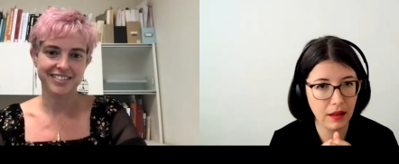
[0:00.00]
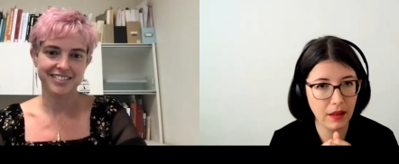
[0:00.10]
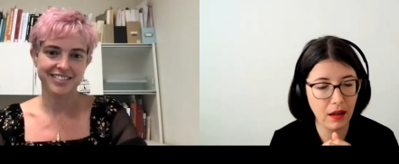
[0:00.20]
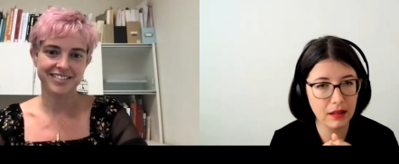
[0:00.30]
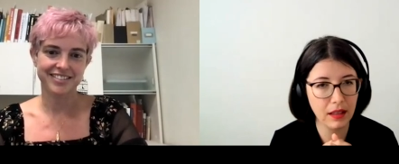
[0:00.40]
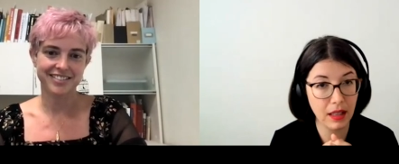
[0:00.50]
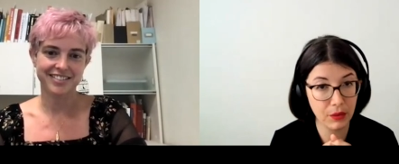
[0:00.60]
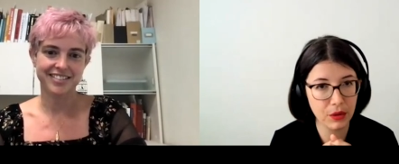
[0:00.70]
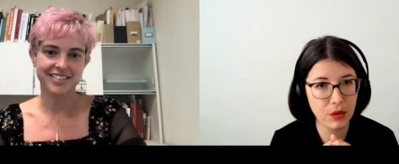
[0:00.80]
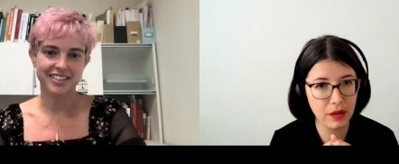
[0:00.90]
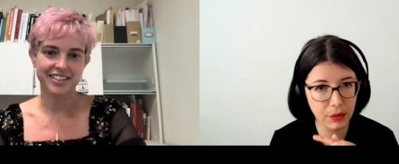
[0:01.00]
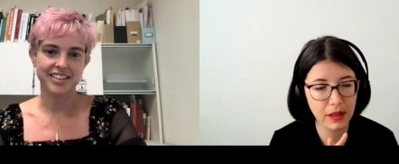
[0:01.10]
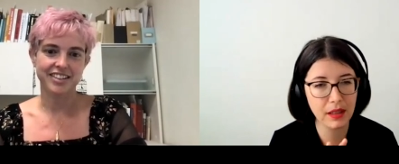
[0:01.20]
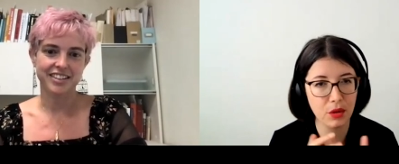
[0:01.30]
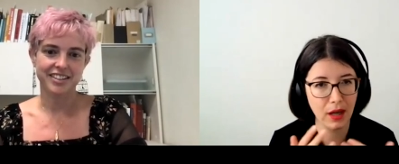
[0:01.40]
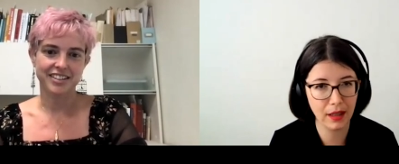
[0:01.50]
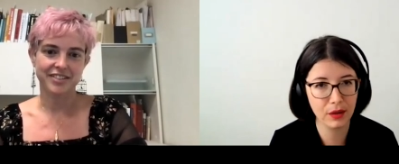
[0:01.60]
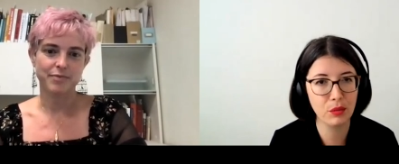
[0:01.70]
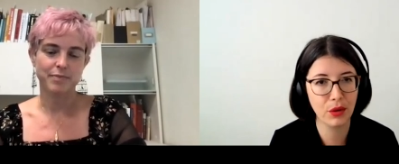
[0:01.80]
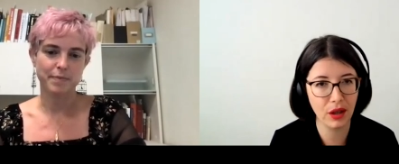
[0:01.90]
Speaker 1: thought and they were really trying
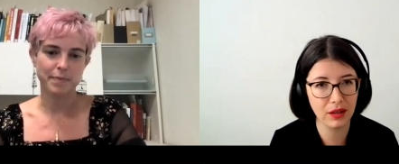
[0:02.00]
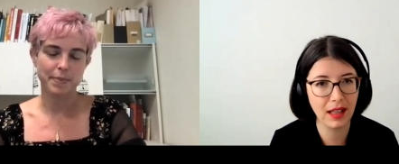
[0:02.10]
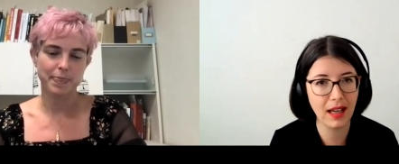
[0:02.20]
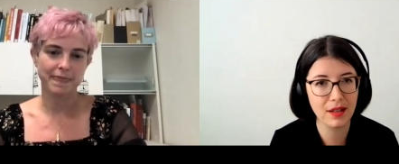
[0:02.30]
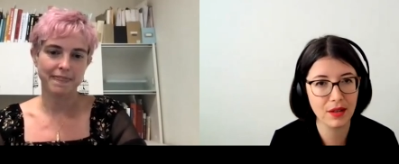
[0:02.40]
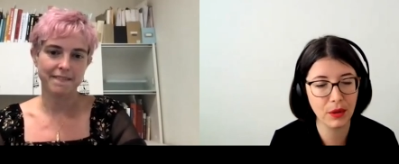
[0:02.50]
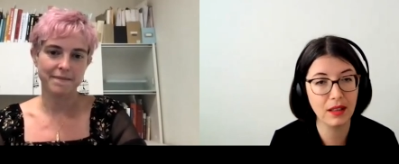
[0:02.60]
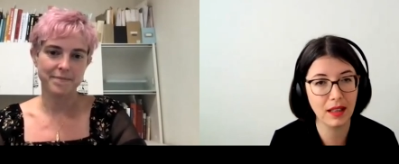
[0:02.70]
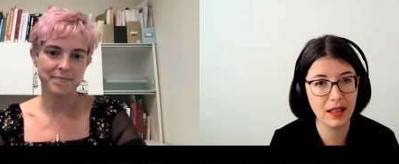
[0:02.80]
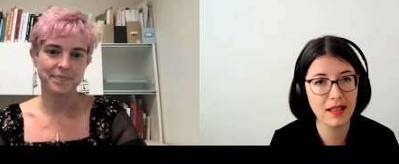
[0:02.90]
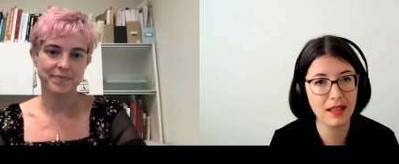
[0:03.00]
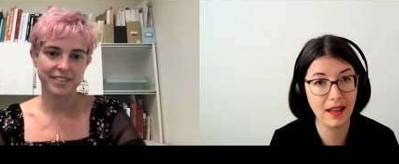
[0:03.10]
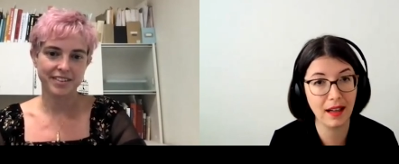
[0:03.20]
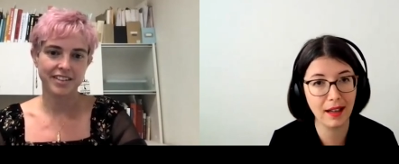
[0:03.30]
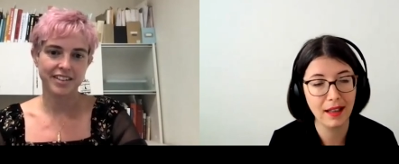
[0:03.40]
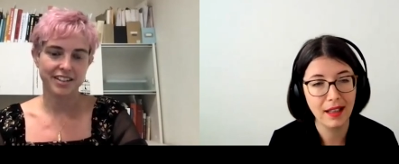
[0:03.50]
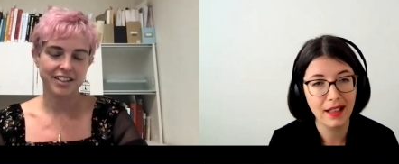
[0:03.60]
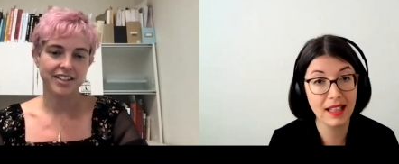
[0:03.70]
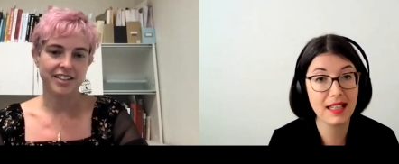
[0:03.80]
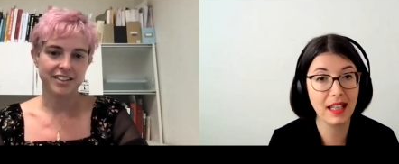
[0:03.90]
to broadcast what is their
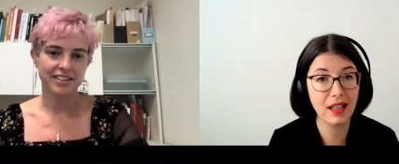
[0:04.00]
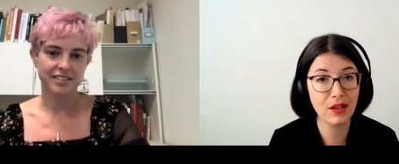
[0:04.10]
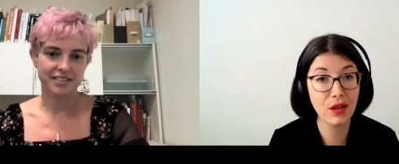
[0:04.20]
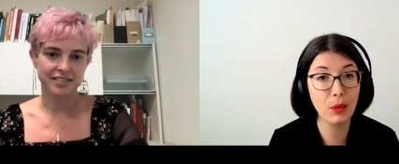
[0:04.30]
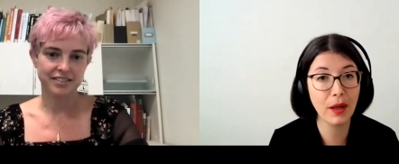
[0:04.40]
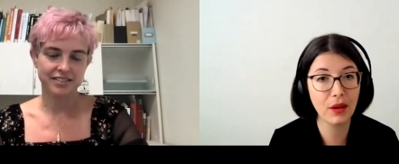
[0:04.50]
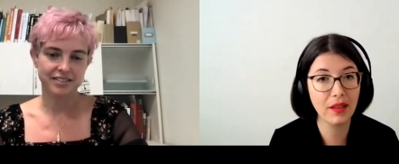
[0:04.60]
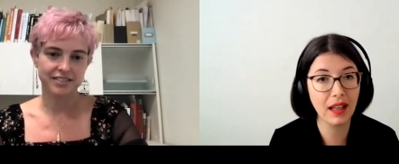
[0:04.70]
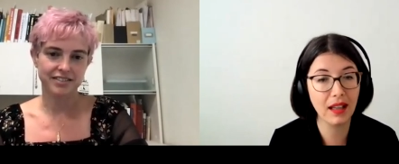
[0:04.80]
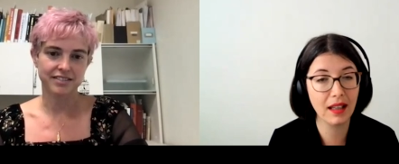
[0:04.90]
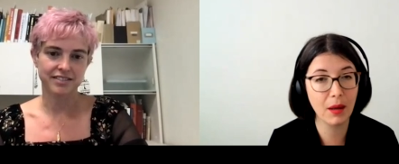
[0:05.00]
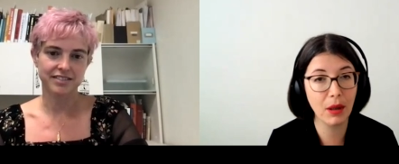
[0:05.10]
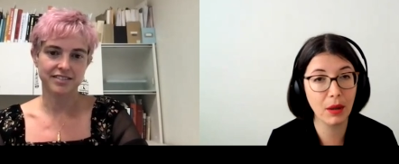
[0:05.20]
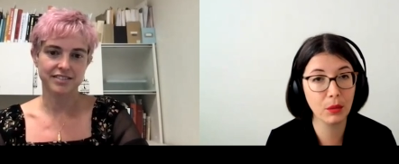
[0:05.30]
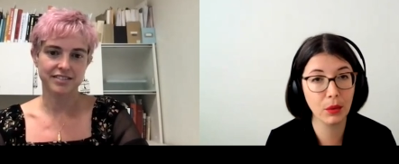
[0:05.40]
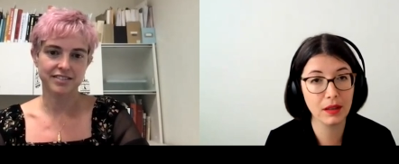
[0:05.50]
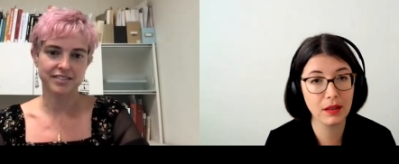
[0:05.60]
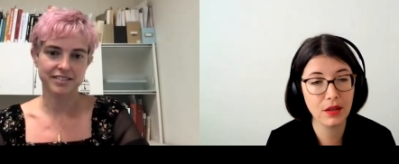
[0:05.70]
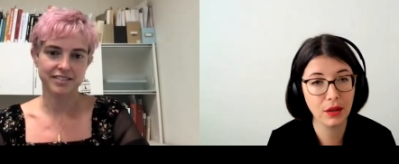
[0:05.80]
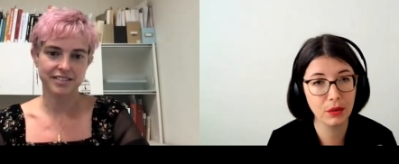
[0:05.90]
let's say new way of thinking about the
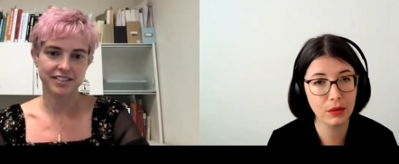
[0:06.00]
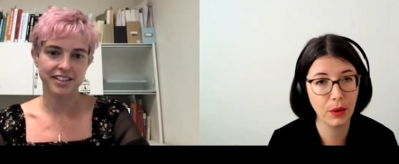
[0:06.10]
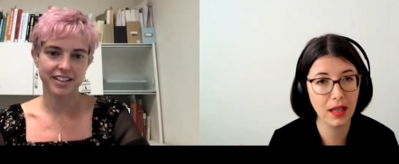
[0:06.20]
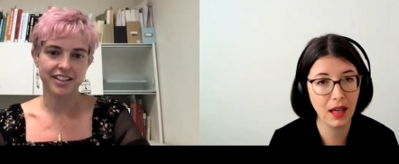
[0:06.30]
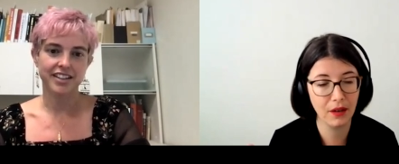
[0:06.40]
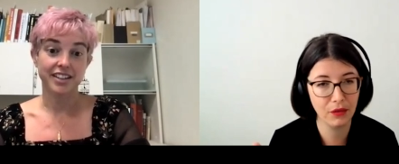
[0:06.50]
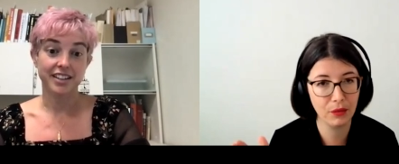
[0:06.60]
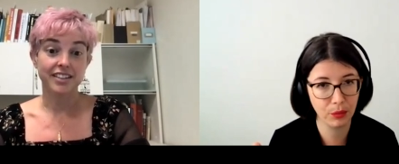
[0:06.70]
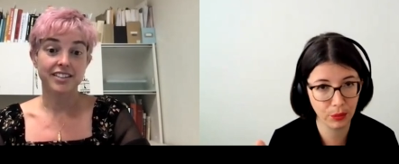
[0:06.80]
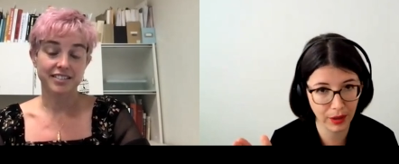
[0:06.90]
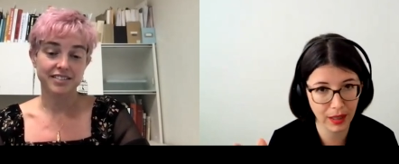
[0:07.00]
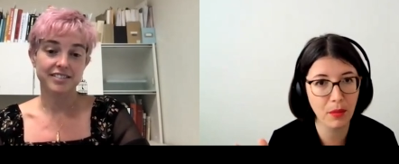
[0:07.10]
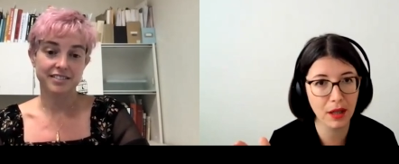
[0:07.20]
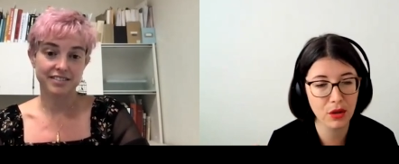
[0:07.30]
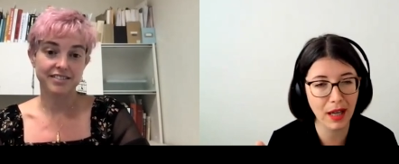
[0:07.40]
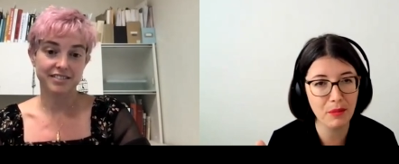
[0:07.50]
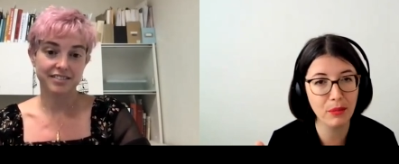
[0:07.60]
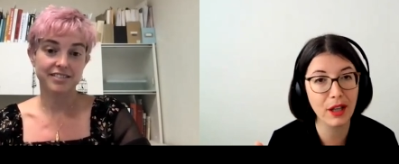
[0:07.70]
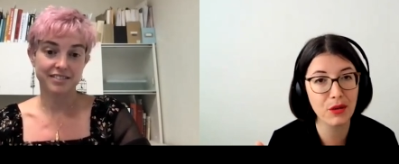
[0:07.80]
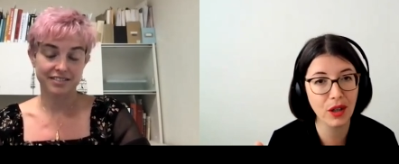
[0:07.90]
world so we have pretty much a
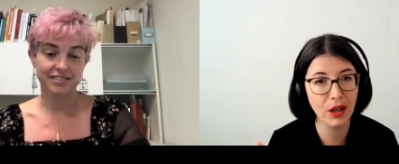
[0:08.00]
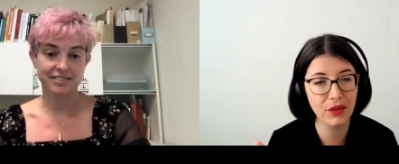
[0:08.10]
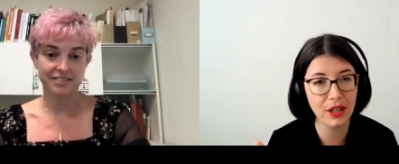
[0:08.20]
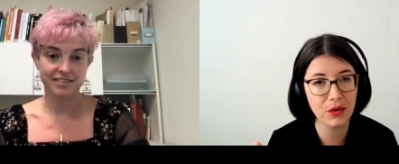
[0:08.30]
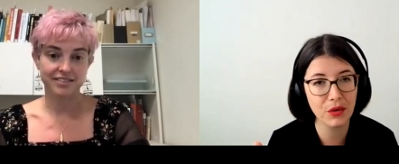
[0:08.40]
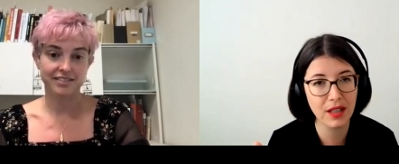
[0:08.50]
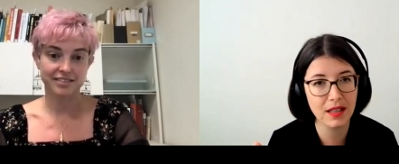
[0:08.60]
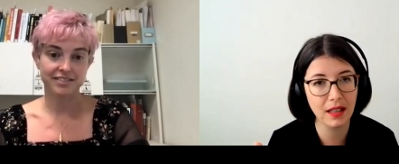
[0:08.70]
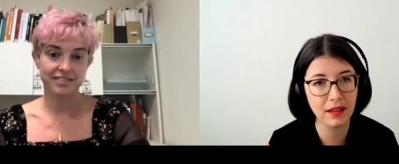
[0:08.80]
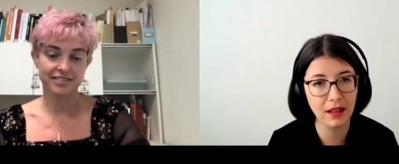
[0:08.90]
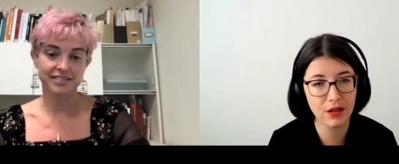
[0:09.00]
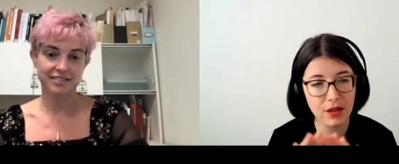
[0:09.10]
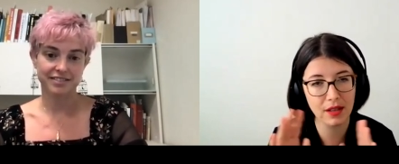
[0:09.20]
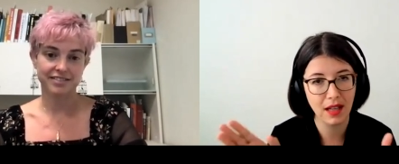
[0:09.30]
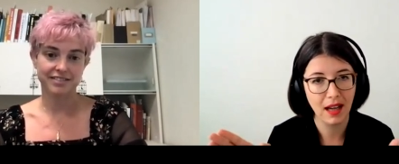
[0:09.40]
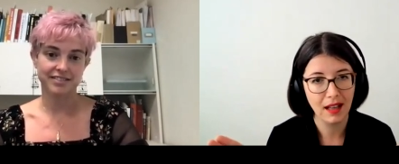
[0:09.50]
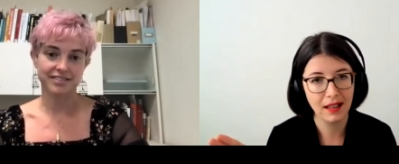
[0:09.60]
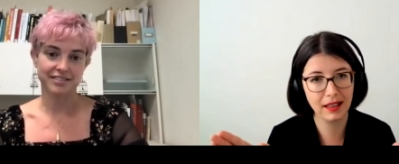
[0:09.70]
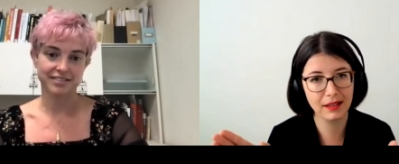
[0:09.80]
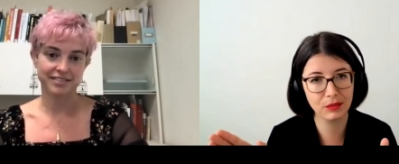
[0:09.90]
plethora of interests that are just
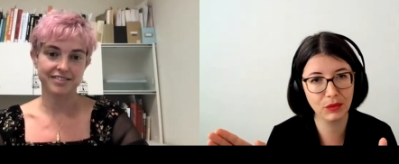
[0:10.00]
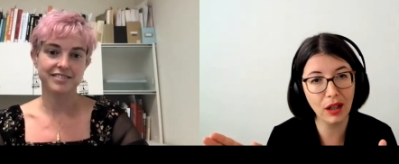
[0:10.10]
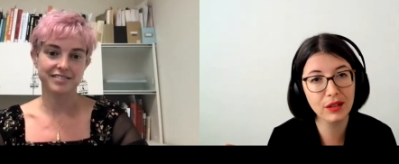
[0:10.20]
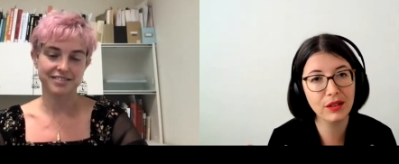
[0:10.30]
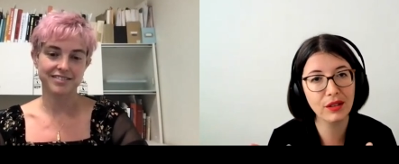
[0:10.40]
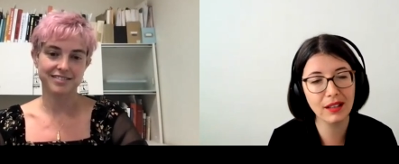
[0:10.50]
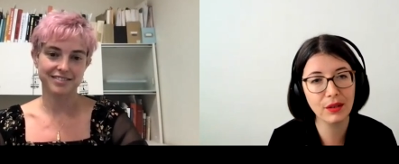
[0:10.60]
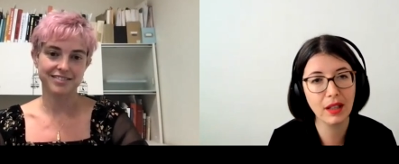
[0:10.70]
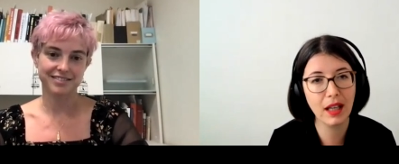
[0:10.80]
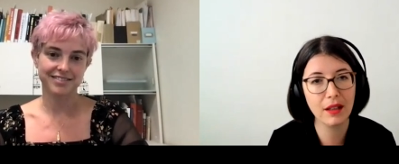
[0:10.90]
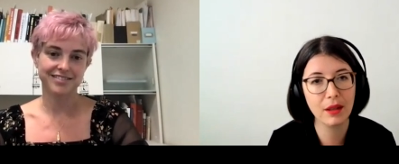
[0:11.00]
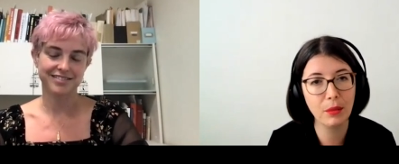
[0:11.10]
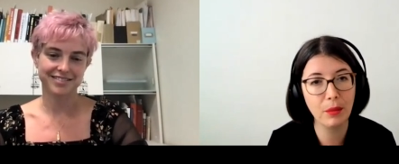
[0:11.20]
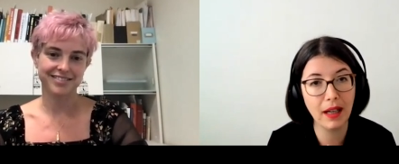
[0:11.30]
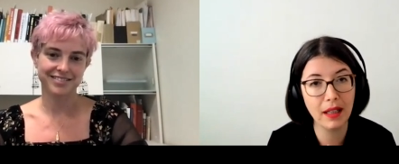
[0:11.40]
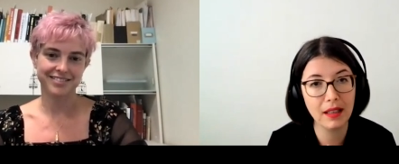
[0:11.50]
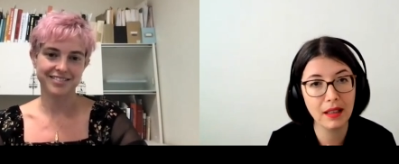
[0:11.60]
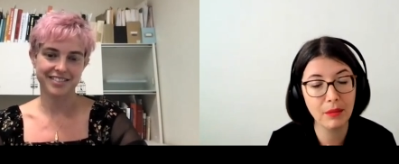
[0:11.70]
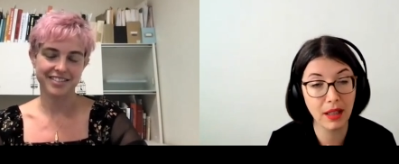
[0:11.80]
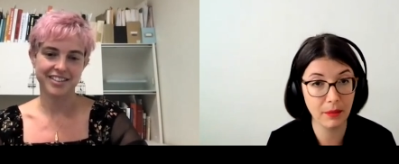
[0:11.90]
like held, held together by
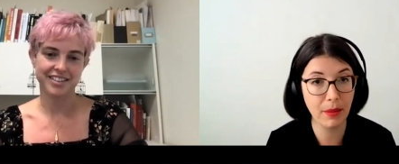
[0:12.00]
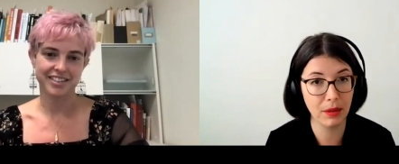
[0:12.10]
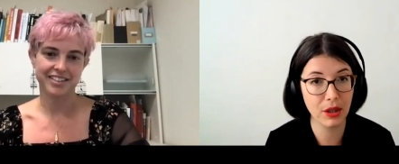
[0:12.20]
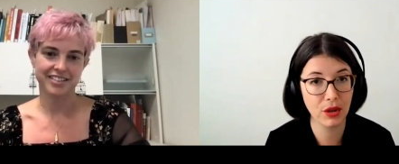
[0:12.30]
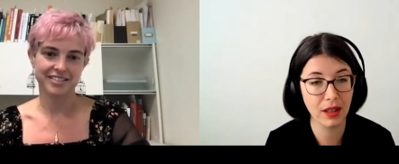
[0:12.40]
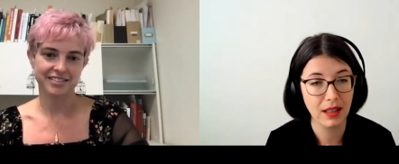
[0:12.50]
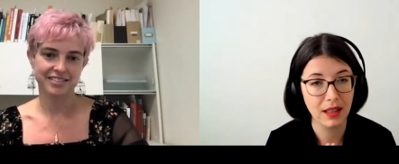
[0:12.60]
the by the publisher